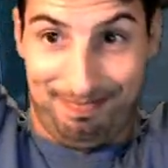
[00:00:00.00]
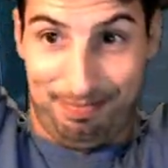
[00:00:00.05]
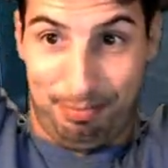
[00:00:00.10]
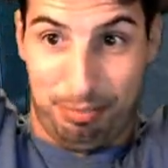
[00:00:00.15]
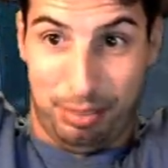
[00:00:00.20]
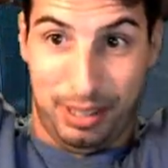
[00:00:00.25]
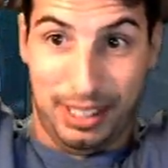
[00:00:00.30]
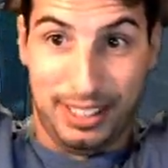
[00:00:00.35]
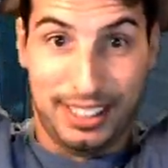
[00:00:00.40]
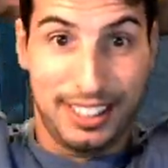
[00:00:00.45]

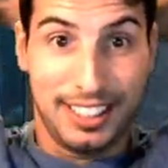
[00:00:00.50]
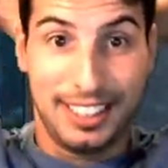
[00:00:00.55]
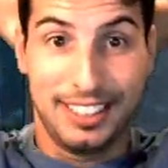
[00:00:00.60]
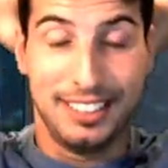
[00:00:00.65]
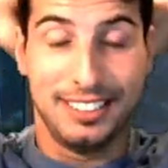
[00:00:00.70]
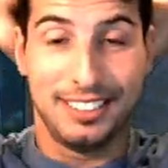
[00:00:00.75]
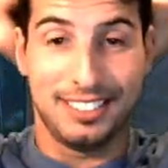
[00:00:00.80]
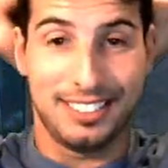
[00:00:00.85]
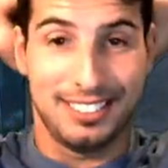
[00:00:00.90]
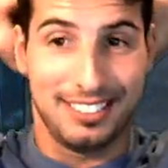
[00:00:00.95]

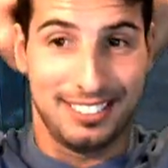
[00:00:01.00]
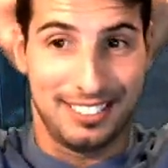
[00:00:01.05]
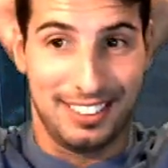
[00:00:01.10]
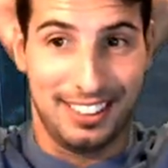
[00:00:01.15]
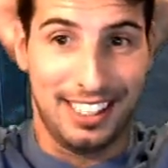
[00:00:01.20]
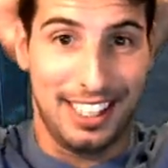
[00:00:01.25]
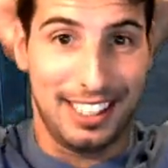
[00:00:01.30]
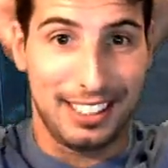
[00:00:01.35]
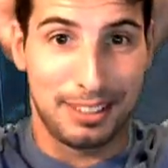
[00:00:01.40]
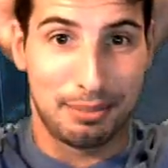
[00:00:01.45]
Please
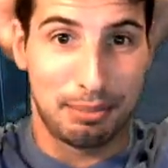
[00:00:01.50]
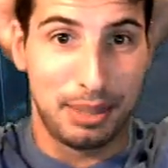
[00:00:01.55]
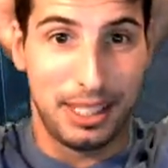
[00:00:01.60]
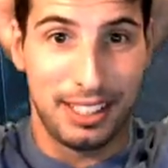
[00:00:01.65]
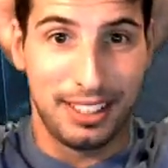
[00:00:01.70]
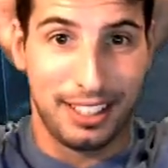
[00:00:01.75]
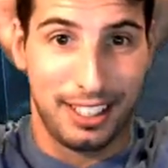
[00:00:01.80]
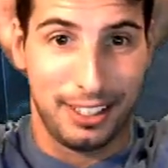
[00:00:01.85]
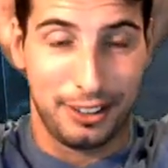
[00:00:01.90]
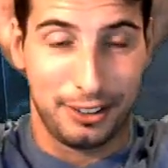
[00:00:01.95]
let it be
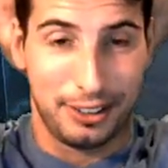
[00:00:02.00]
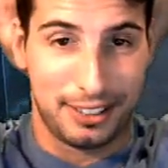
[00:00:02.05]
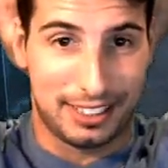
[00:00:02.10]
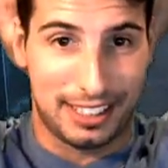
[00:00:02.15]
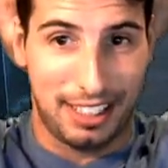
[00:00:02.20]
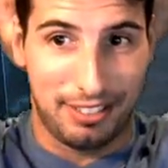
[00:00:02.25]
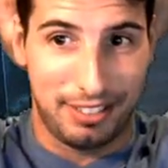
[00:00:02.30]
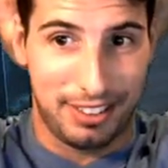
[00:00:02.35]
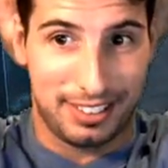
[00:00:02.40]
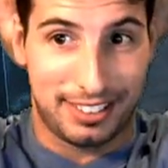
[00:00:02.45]
under
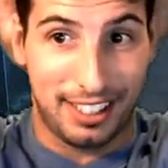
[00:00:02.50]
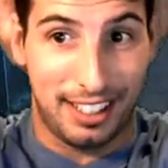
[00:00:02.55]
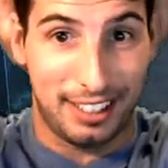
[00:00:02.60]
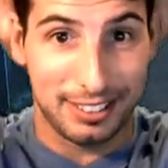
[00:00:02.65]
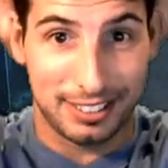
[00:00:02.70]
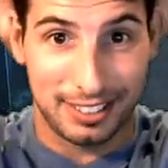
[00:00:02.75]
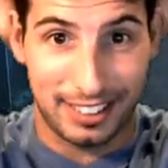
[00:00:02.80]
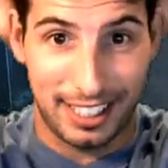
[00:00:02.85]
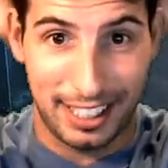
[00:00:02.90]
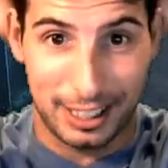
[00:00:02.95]

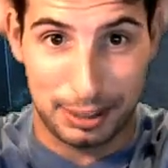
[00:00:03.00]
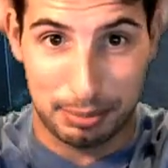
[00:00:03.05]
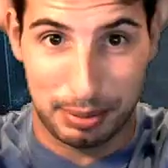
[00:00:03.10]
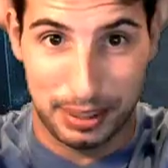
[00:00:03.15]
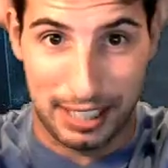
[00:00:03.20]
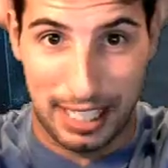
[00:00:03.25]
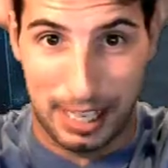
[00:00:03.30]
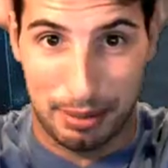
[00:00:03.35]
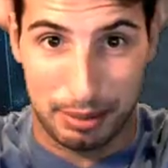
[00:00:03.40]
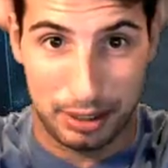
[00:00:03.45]
7,000 HP
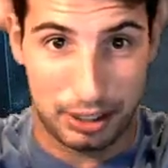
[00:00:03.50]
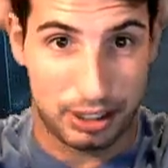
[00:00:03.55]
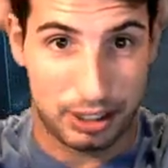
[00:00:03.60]
damage.